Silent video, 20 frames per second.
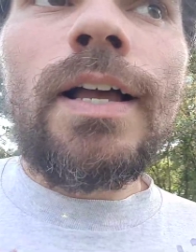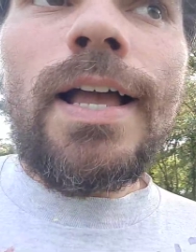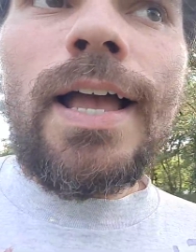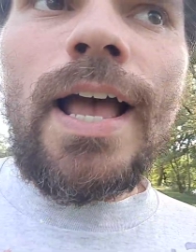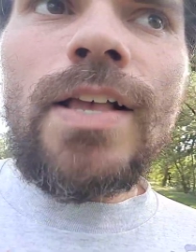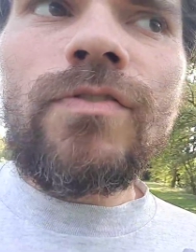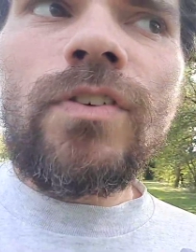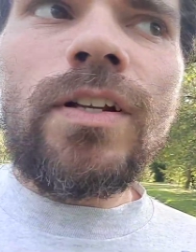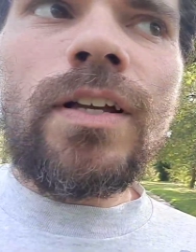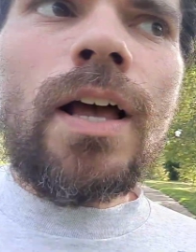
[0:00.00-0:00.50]

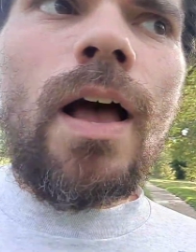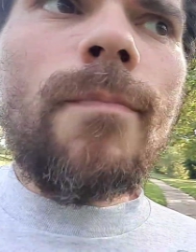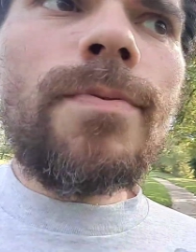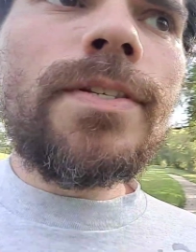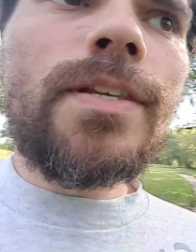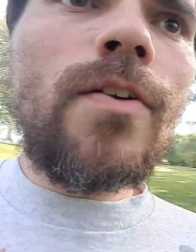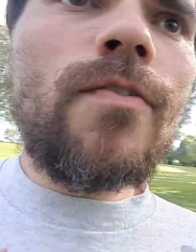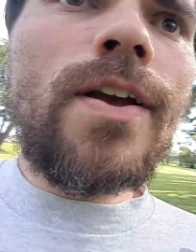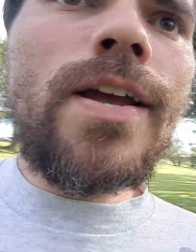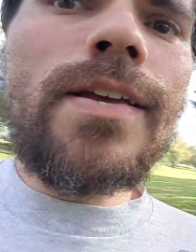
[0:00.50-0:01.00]
As for the Cup
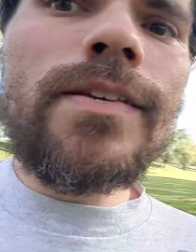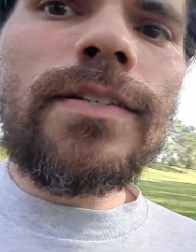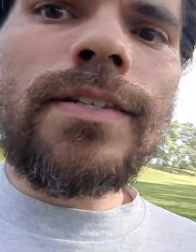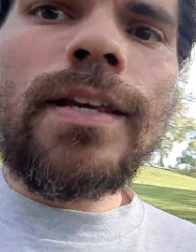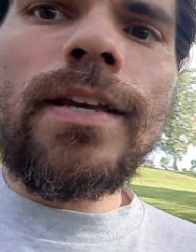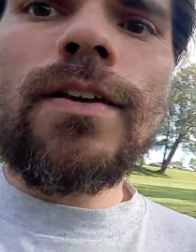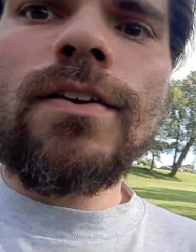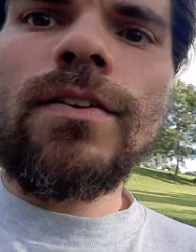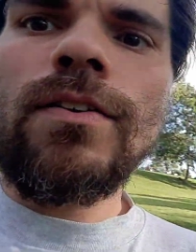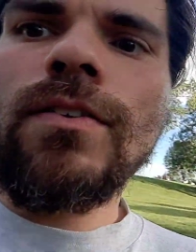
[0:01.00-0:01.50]

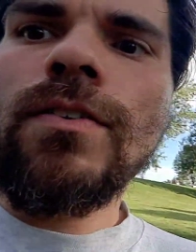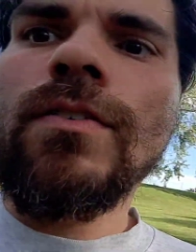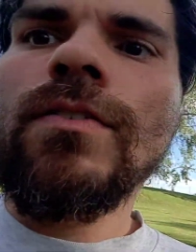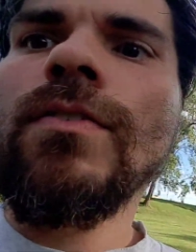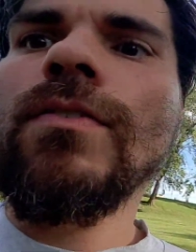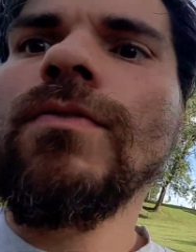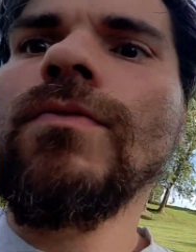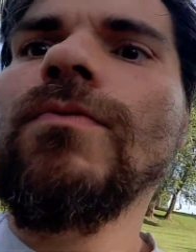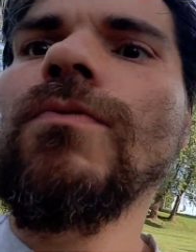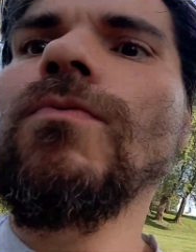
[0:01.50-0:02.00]
Series,
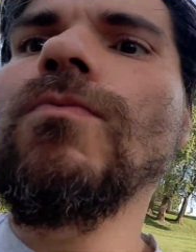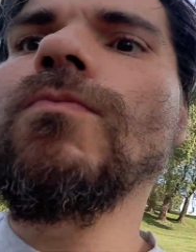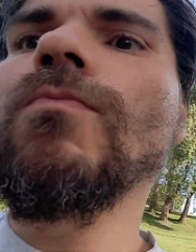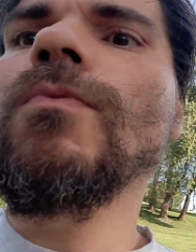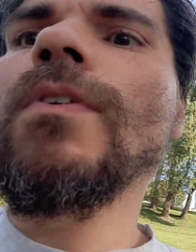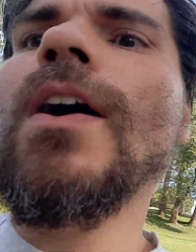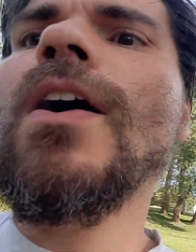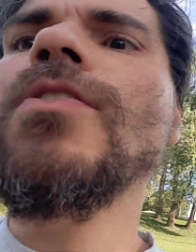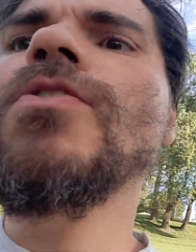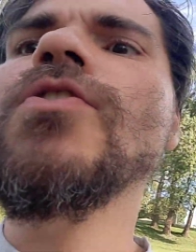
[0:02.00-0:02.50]

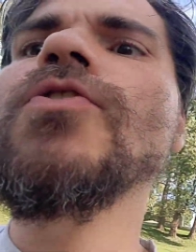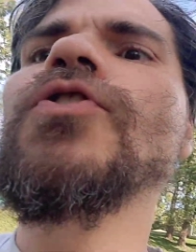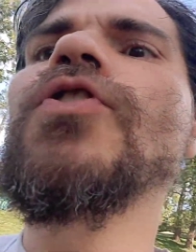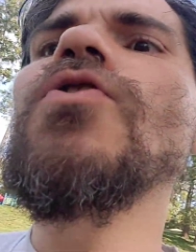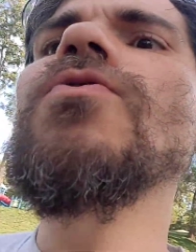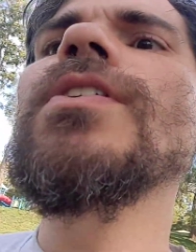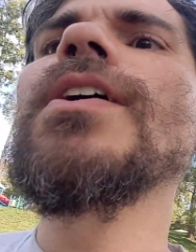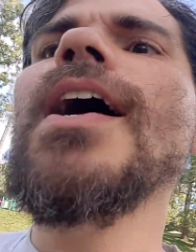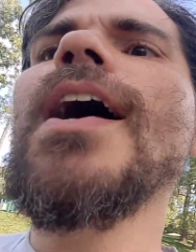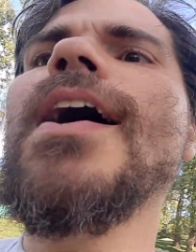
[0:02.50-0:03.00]
well, you
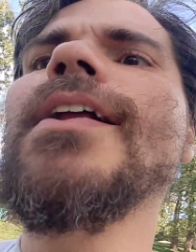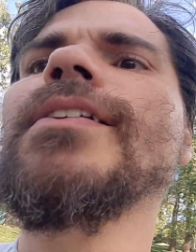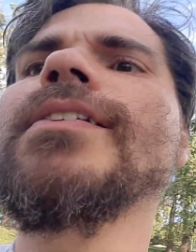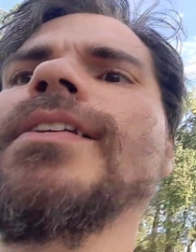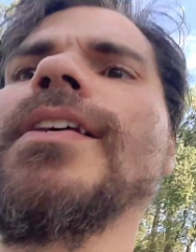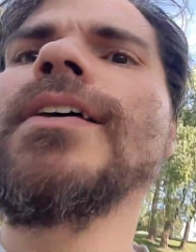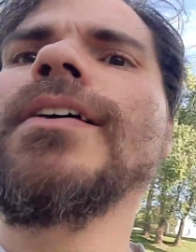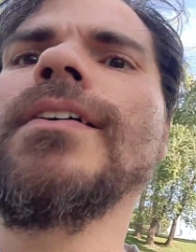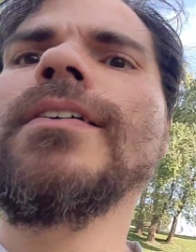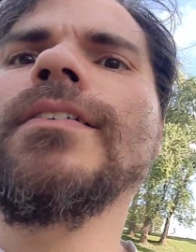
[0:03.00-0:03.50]
do
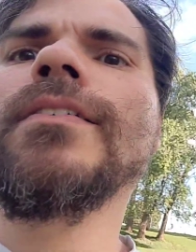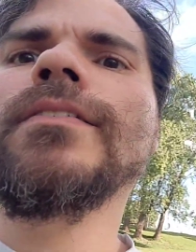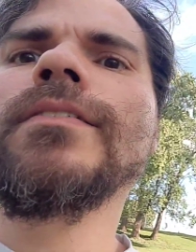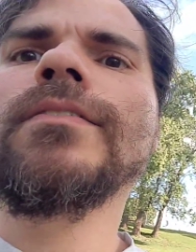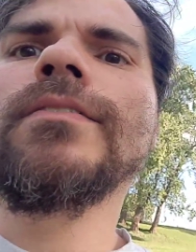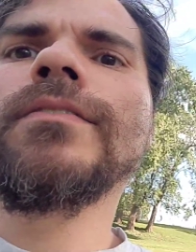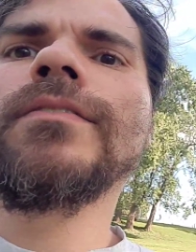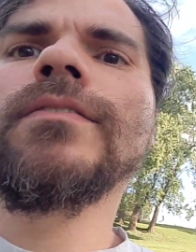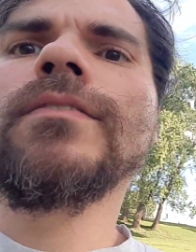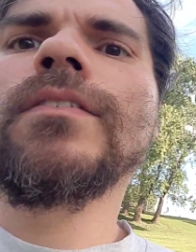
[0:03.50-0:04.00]
got,
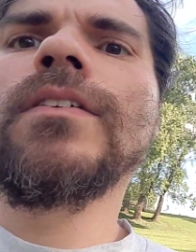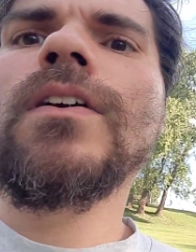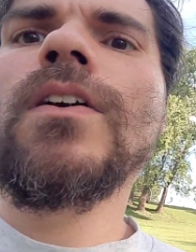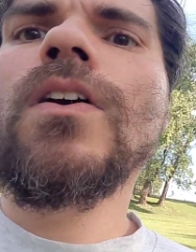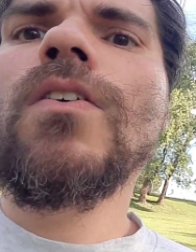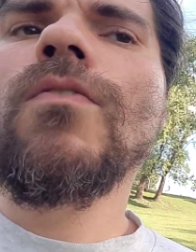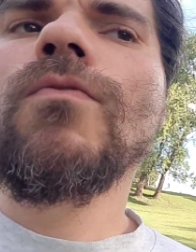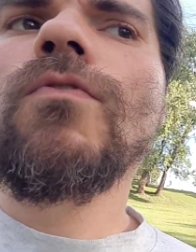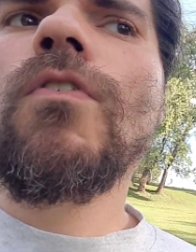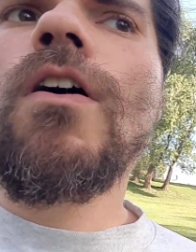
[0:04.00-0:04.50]

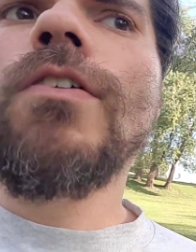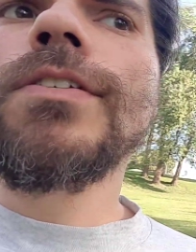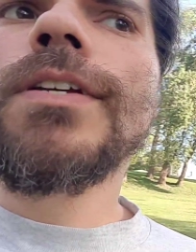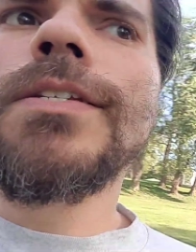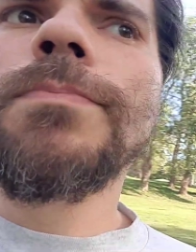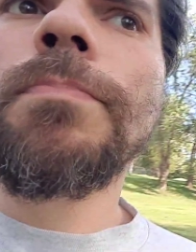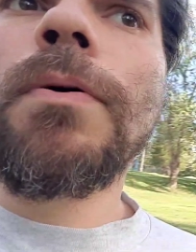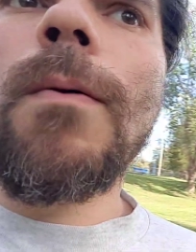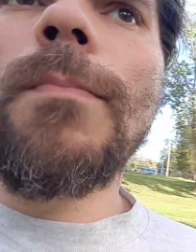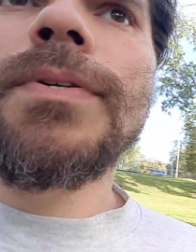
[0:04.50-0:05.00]
for all
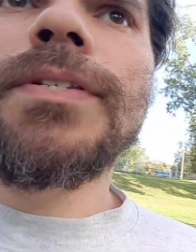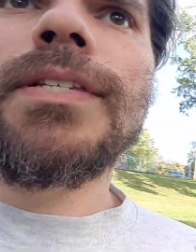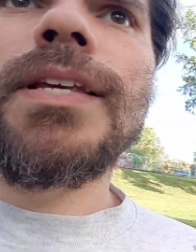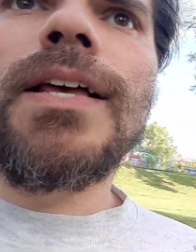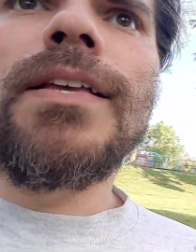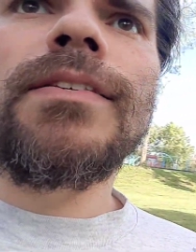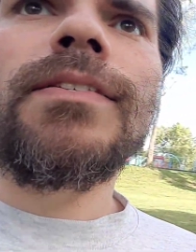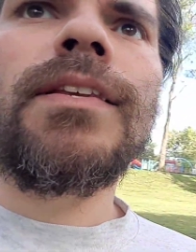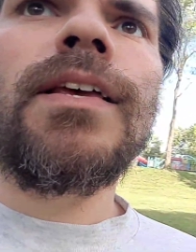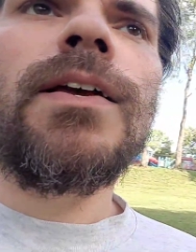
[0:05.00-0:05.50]
intents and
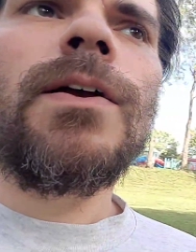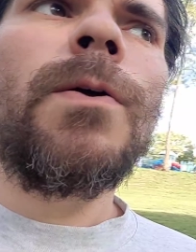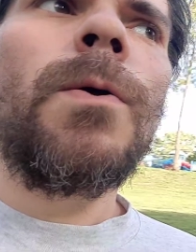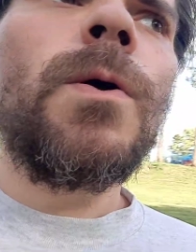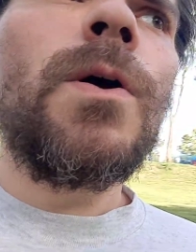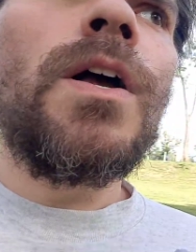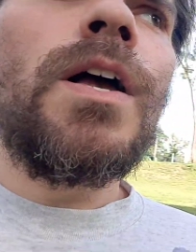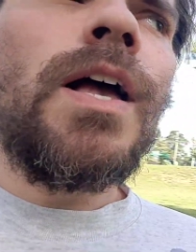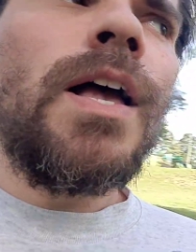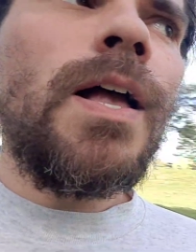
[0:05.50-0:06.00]
purposes,
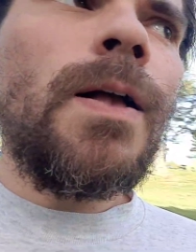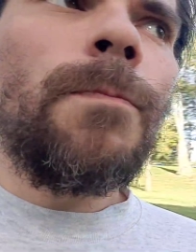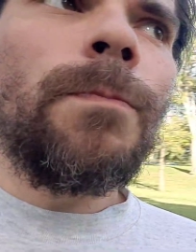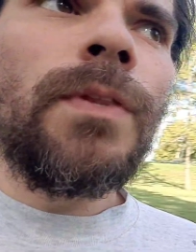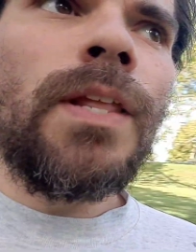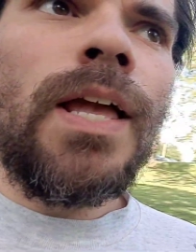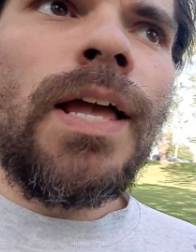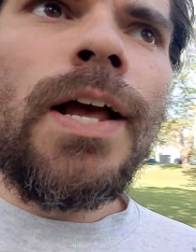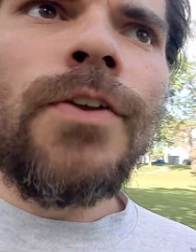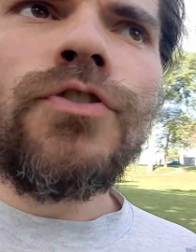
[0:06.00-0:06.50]

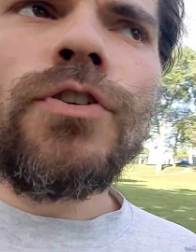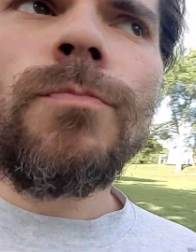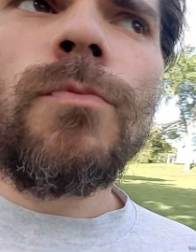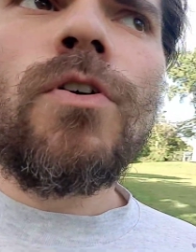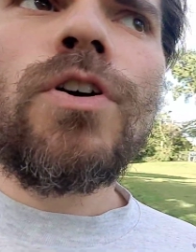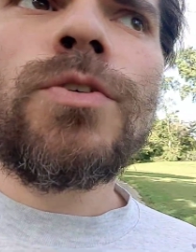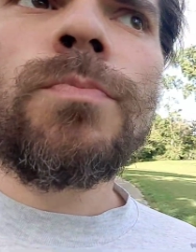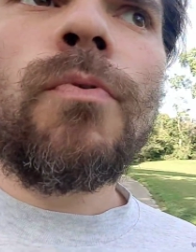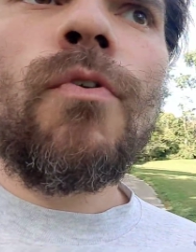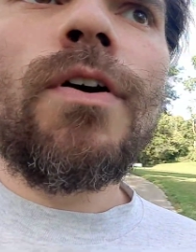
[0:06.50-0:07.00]
Hendrick
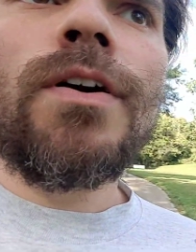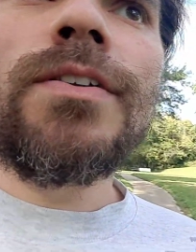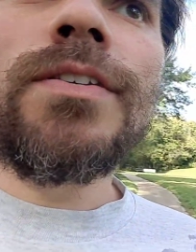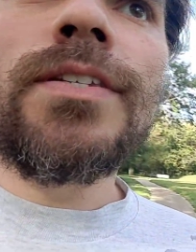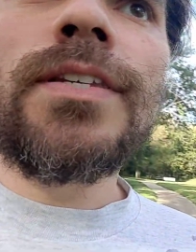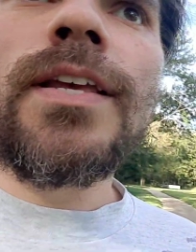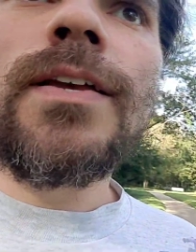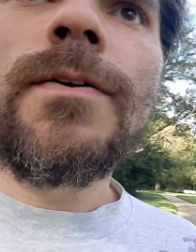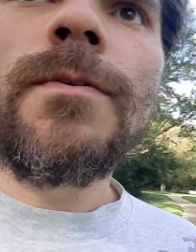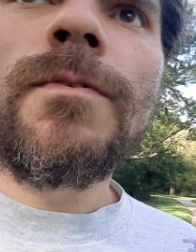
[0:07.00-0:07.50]

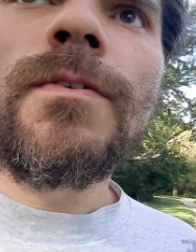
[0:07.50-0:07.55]
Motorsports,